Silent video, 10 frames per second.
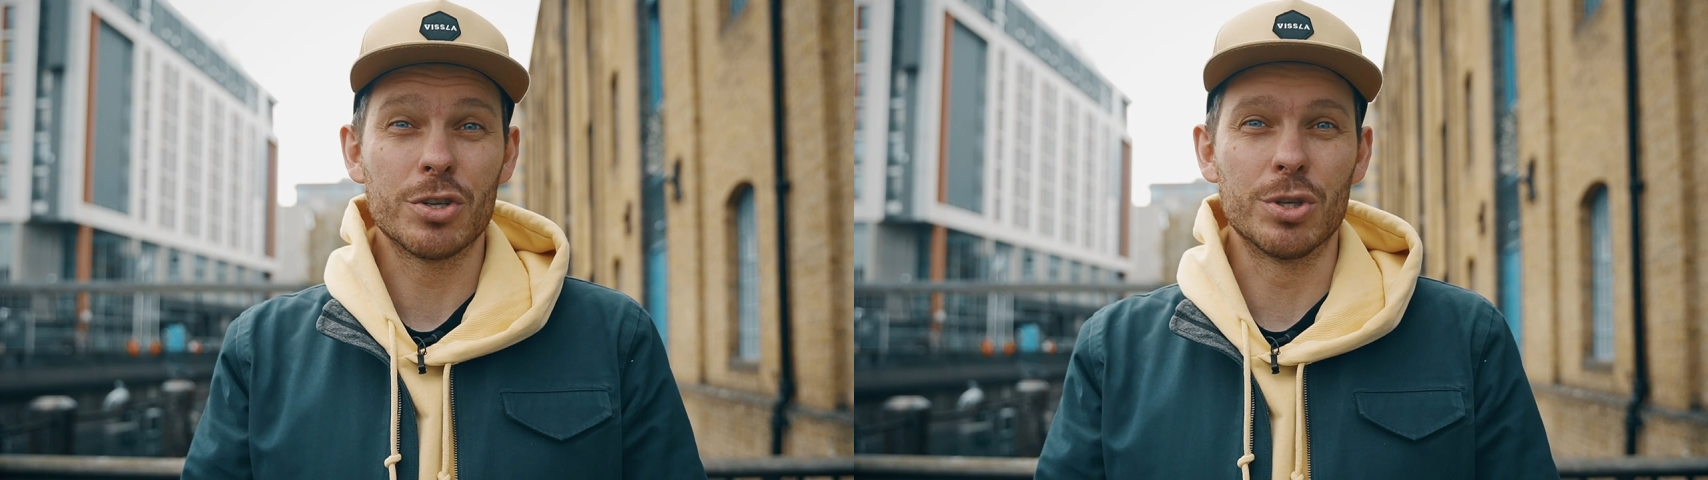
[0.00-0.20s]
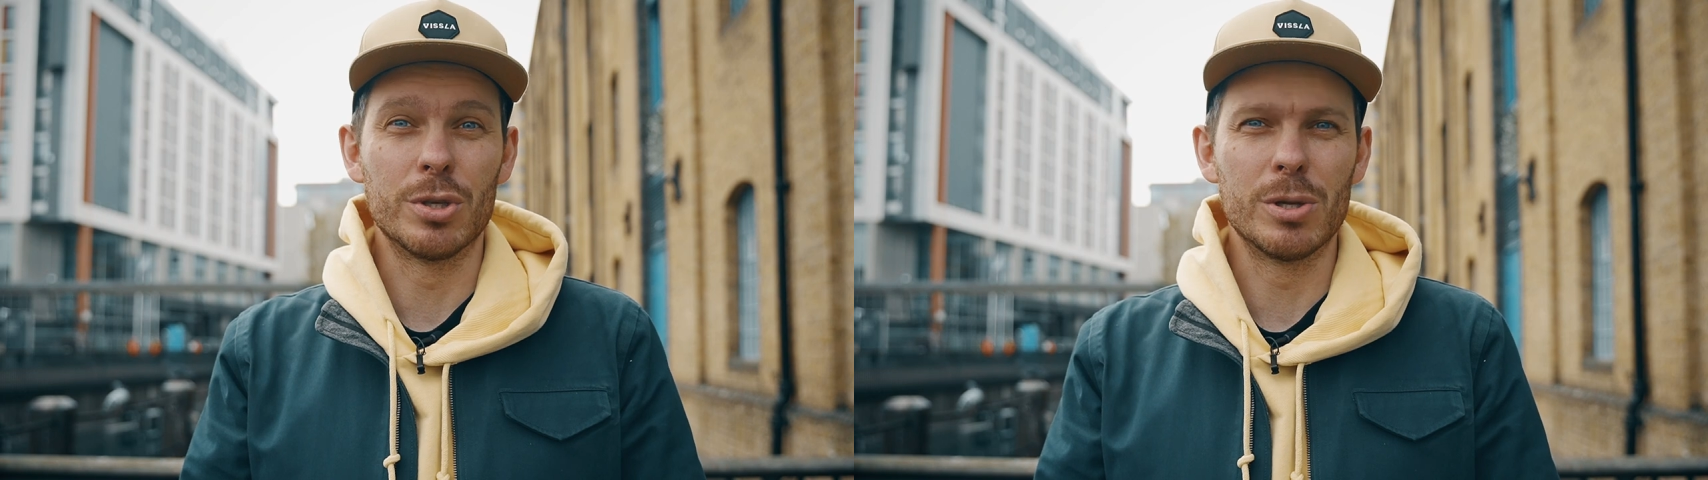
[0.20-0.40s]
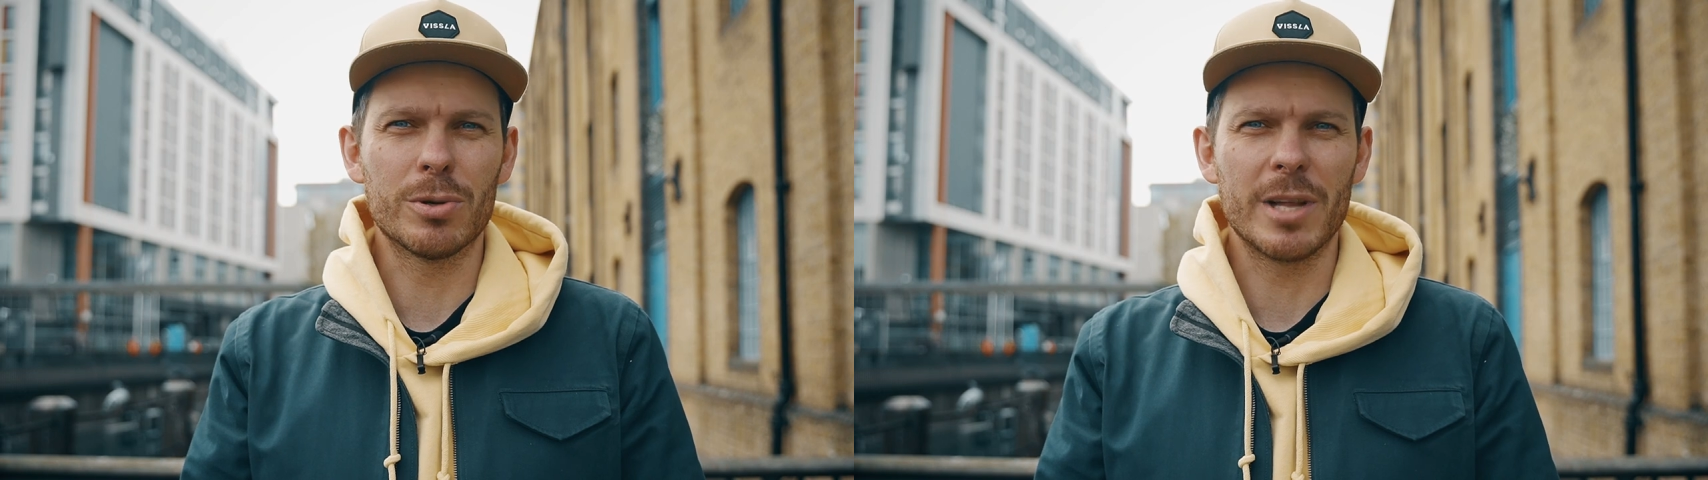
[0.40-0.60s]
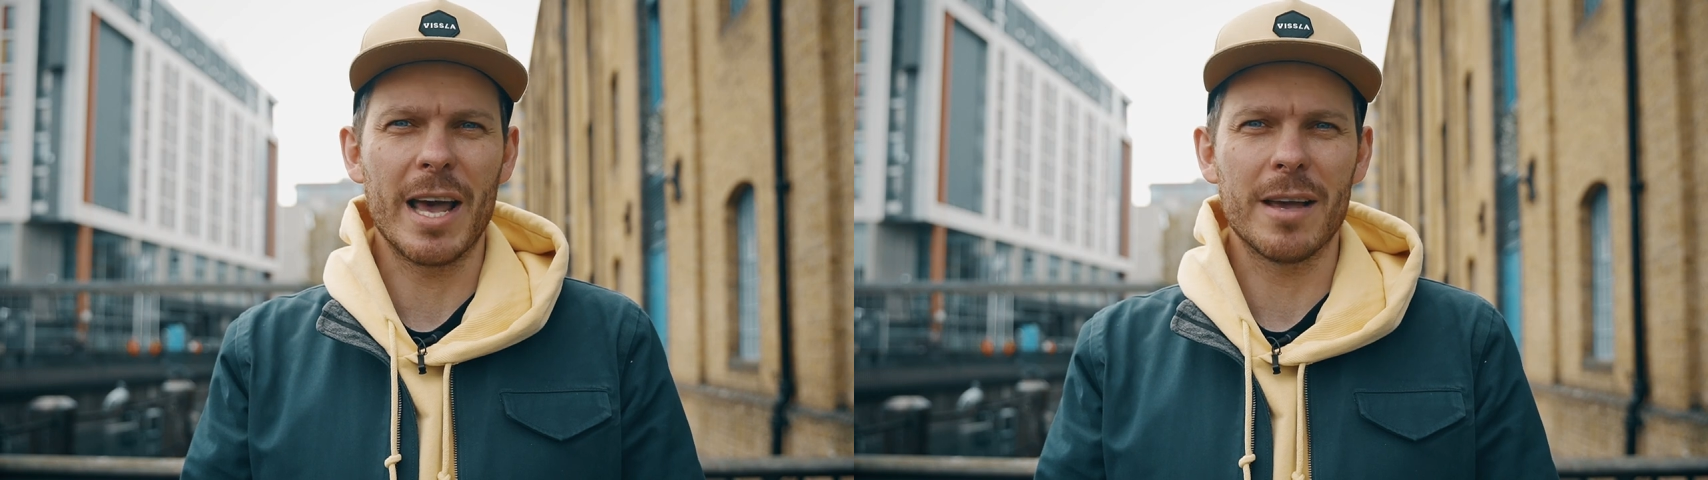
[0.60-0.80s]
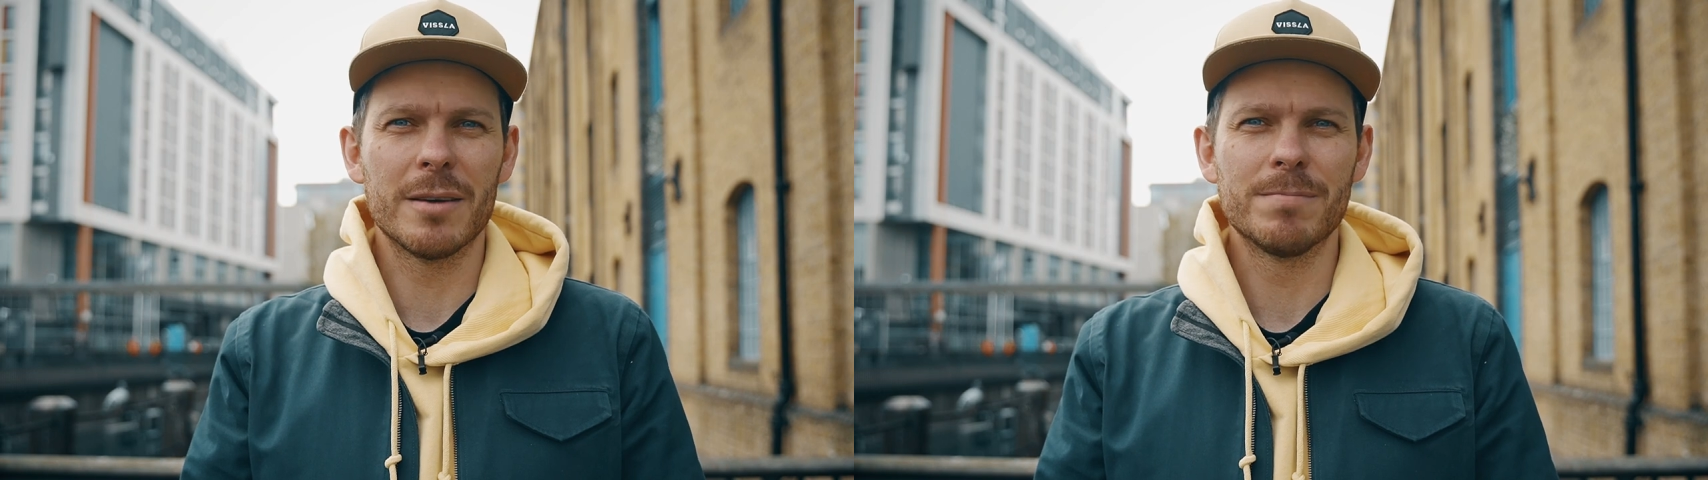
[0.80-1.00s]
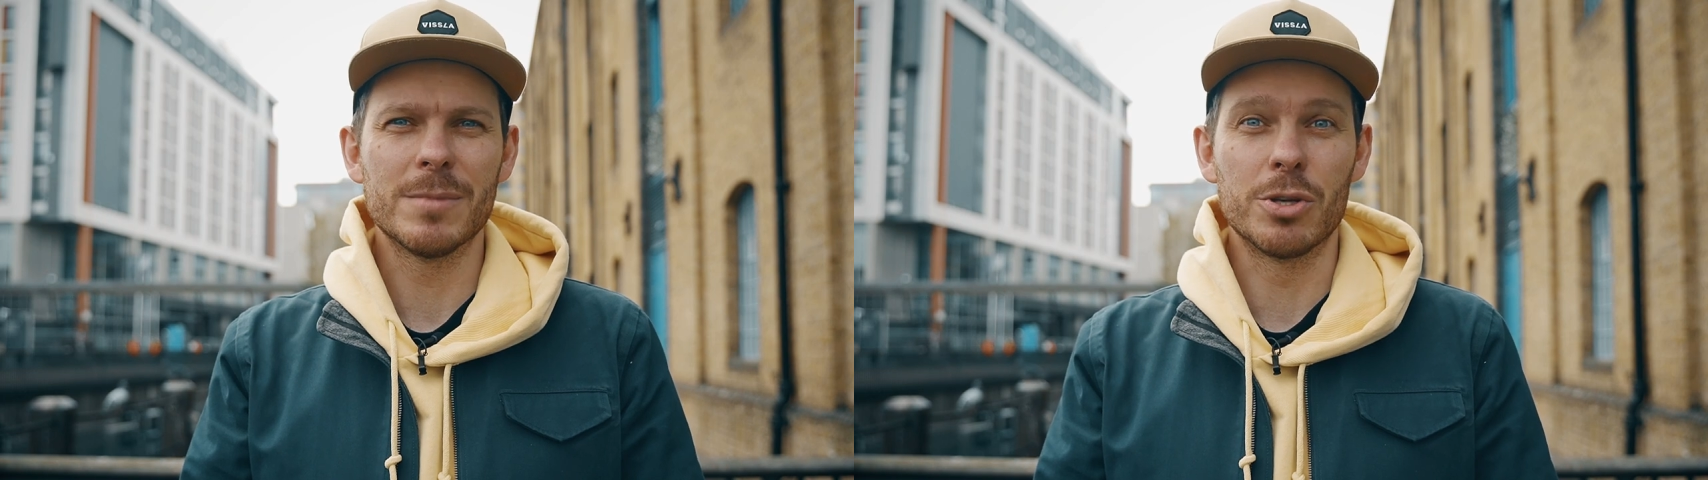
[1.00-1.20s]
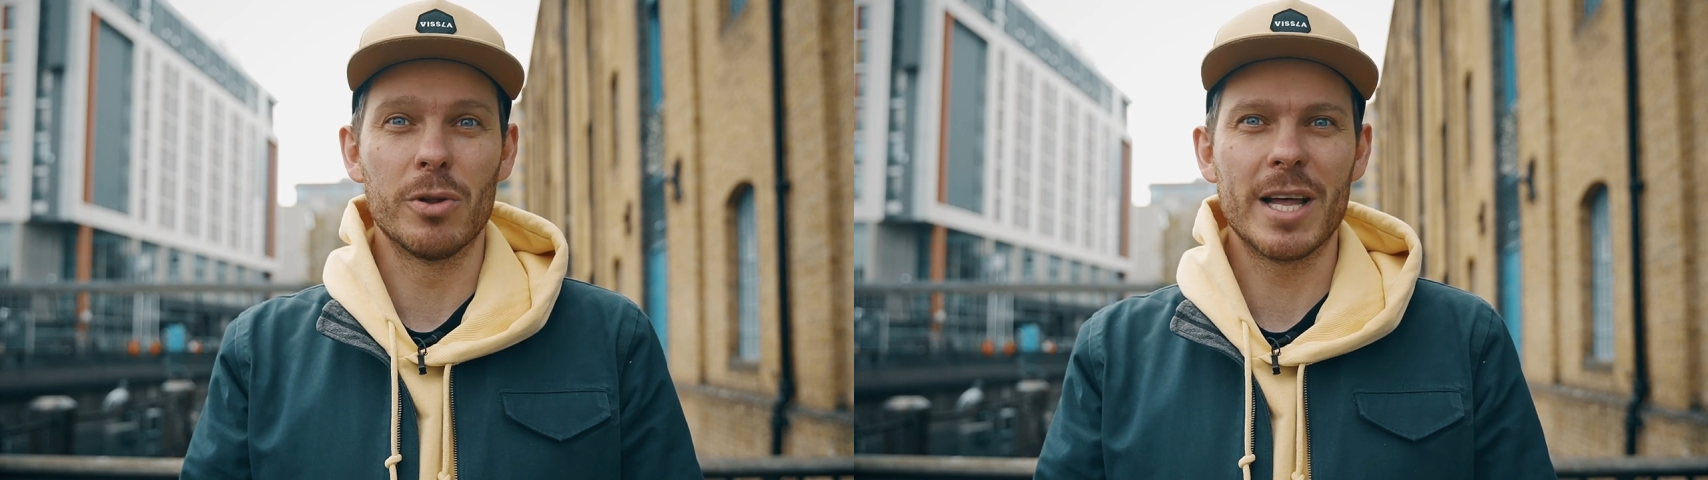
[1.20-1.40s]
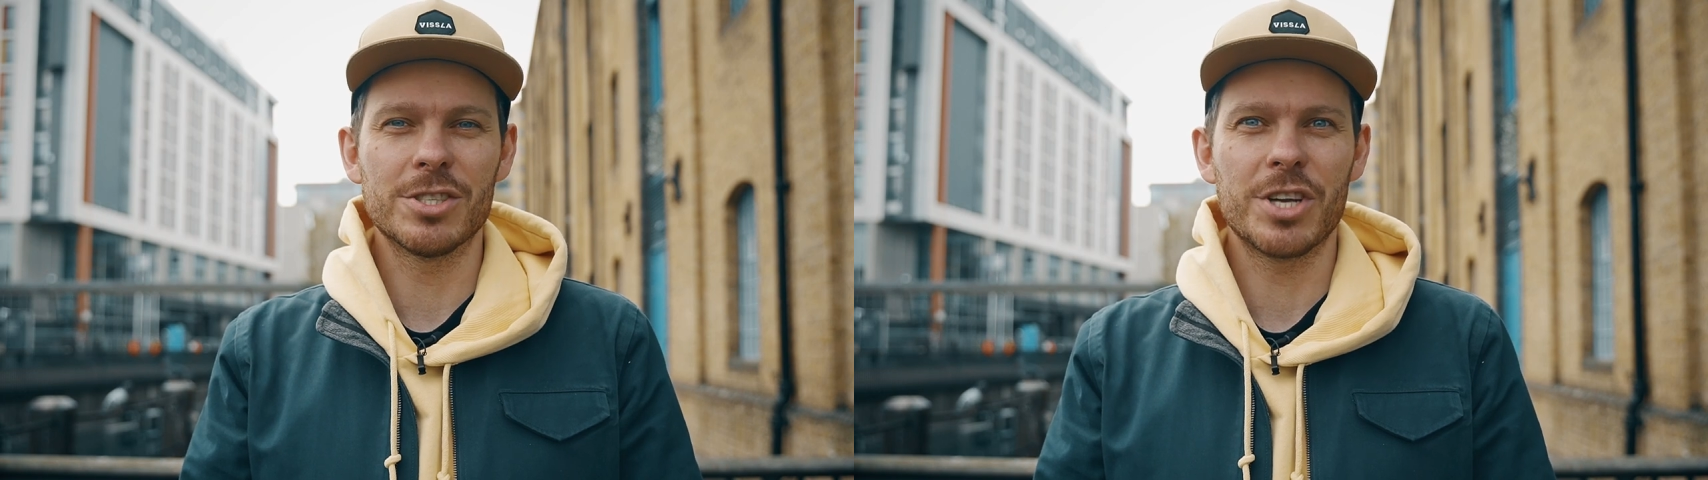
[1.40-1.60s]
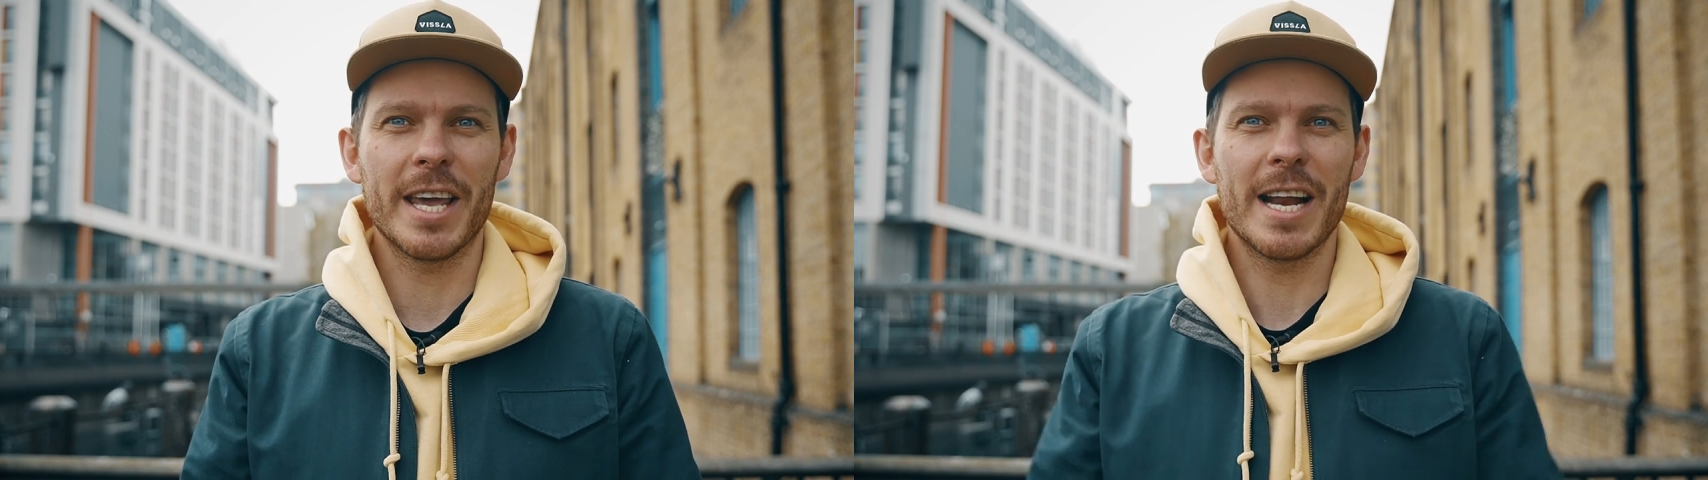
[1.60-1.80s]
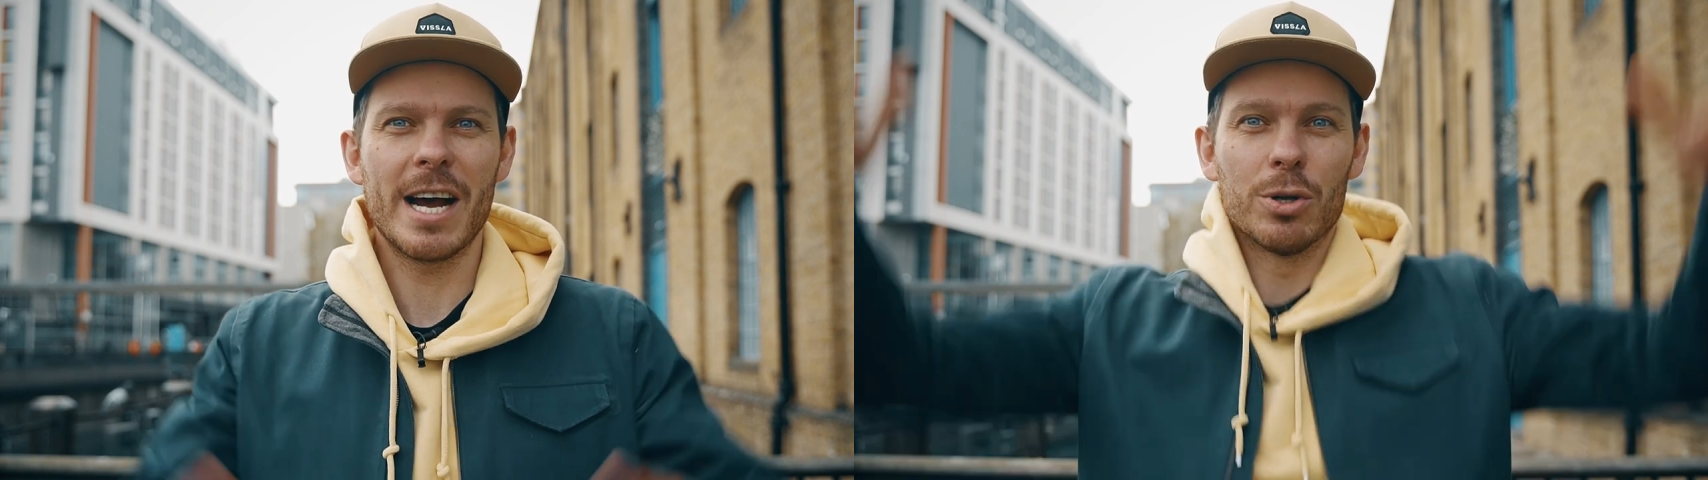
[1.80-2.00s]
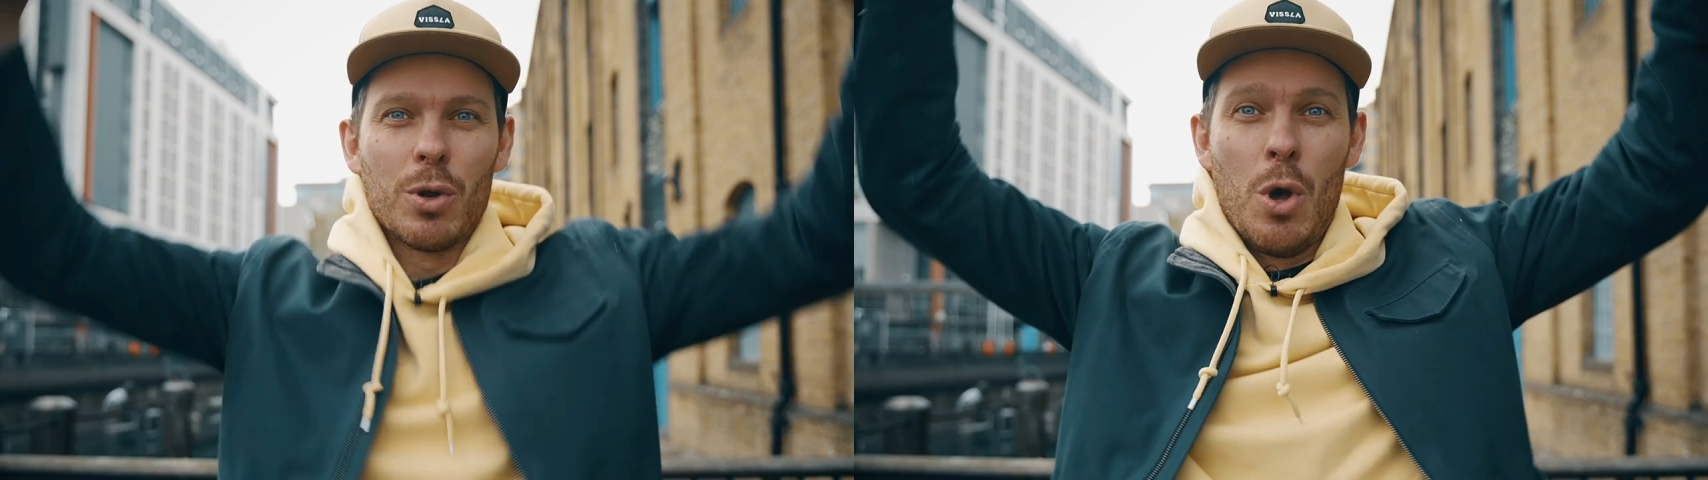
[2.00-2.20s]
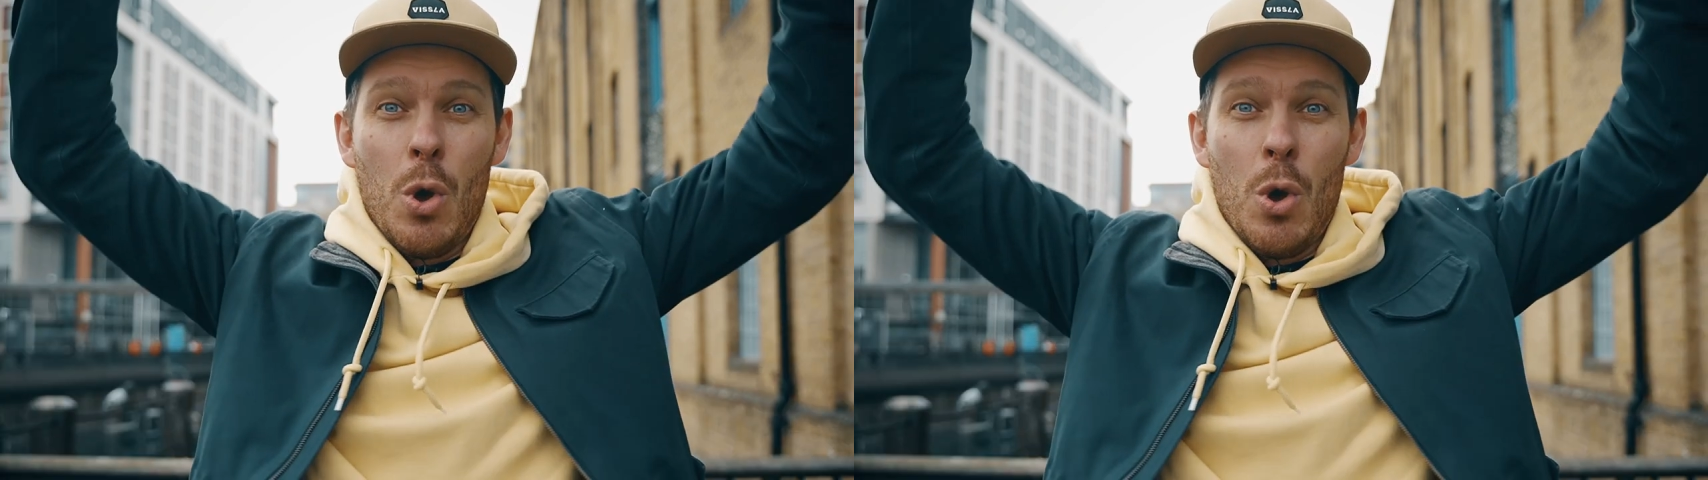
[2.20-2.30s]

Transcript: should look like. So let's check it out.